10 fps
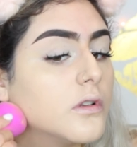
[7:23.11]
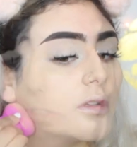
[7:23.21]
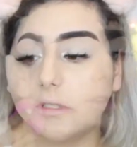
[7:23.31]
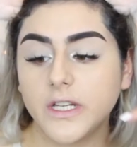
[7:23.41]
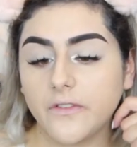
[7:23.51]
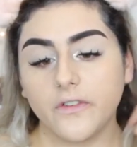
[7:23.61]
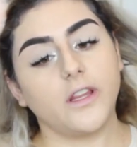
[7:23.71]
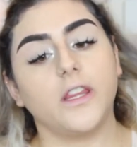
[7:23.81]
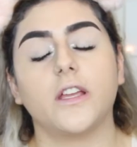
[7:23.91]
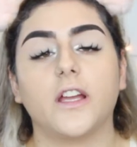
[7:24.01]
So
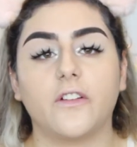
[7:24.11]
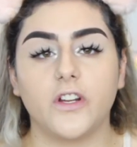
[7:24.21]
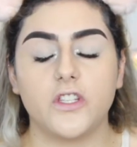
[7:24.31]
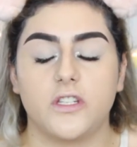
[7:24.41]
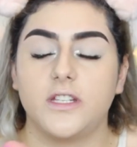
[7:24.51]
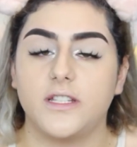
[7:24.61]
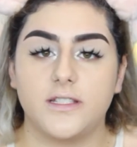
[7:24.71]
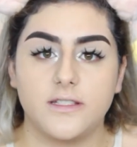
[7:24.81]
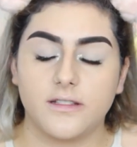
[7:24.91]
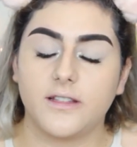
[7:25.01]
definitely the coverage
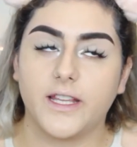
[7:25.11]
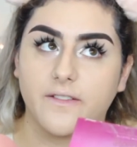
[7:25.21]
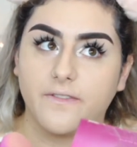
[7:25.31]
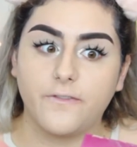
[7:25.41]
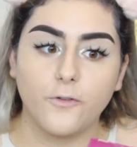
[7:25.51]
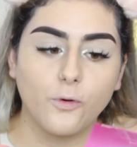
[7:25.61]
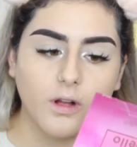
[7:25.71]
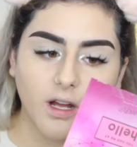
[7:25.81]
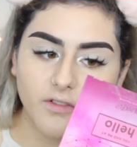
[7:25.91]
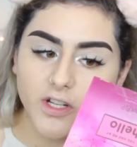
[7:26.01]
is like full
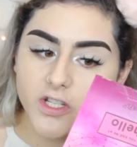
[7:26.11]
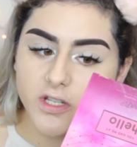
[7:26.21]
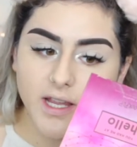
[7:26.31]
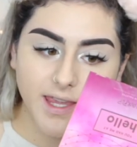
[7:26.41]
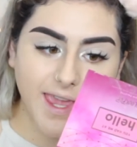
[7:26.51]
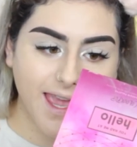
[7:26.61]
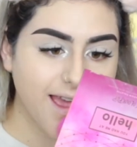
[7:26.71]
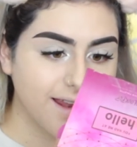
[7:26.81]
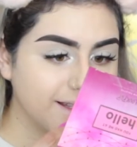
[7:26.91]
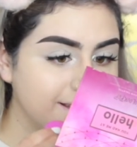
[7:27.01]
coverage. I
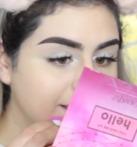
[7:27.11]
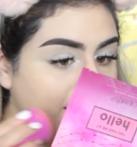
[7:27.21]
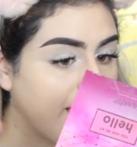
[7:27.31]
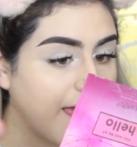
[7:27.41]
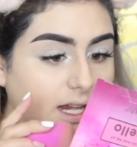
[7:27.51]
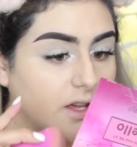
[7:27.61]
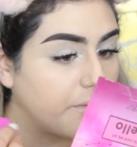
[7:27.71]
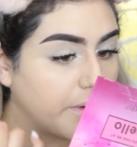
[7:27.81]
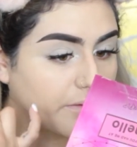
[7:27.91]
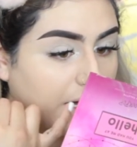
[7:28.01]
can't see any
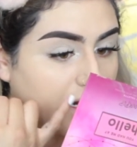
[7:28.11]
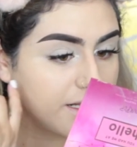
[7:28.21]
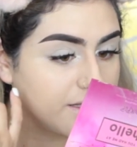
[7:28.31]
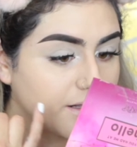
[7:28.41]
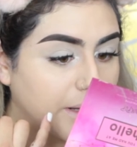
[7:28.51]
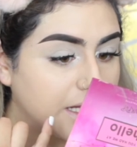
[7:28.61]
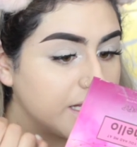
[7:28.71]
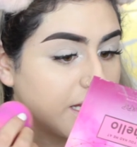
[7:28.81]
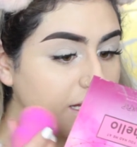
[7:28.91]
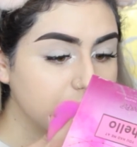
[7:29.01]
of my redness on my
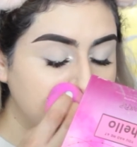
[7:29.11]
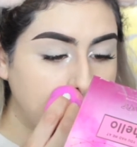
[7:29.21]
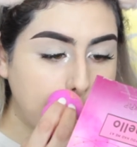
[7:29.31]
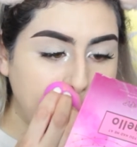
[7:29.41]
cheeks.